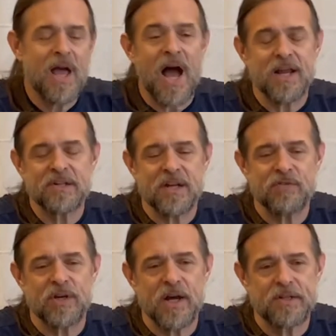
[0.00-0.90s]
I guess
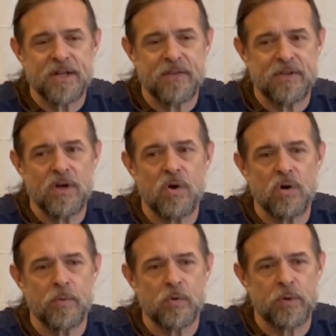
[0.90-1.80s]
every guy's had the
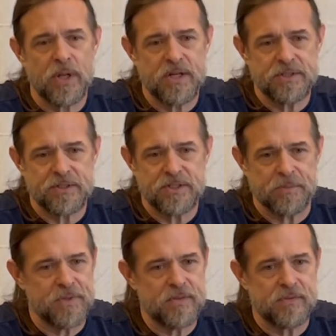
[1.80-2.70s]
horrible
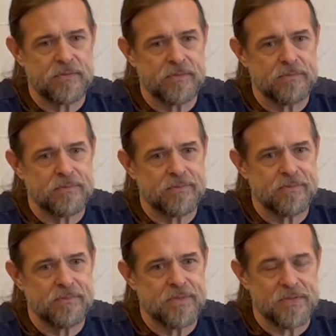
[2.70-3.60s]
relationship
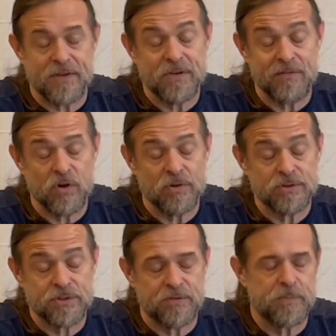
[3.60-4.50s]
that they never
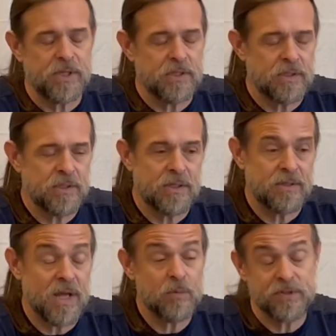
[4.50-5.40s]
should have been in,
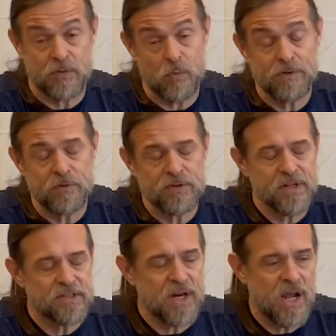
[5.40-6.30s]
and I was in one for
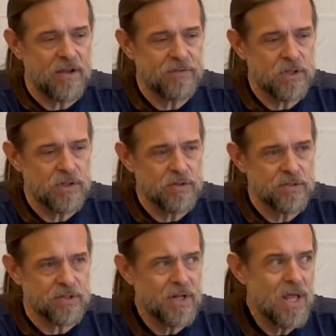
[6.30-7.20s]
6.5
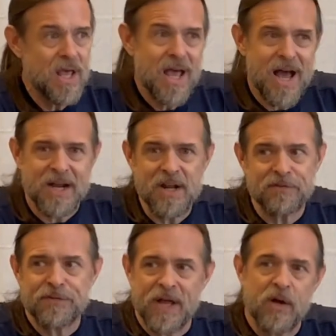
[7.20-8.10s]
years, and I kind
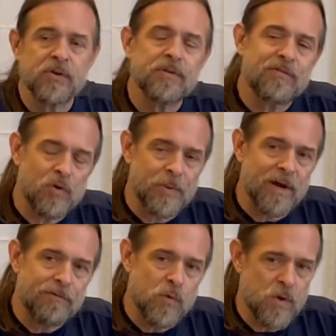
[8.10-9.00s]
of floundered for
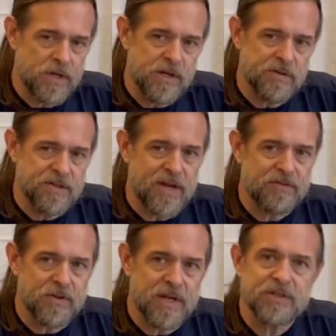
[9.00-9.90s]
about 4 years
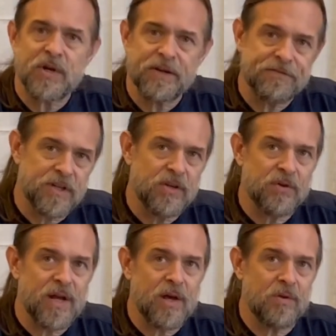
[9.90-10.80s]
after that, trying to
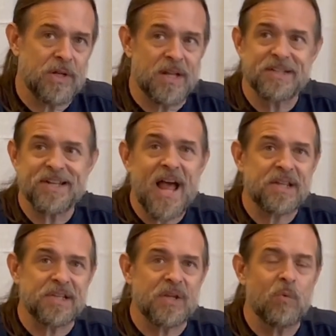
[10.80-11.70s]
figure out
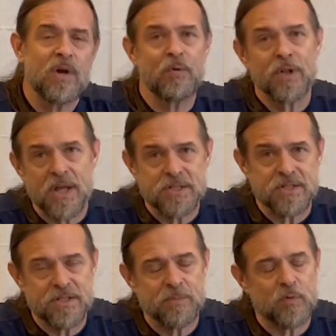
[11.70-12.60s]
exactly what
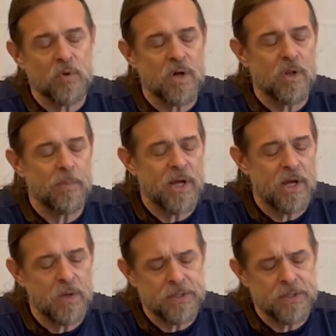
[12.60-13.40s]
relationships were all about.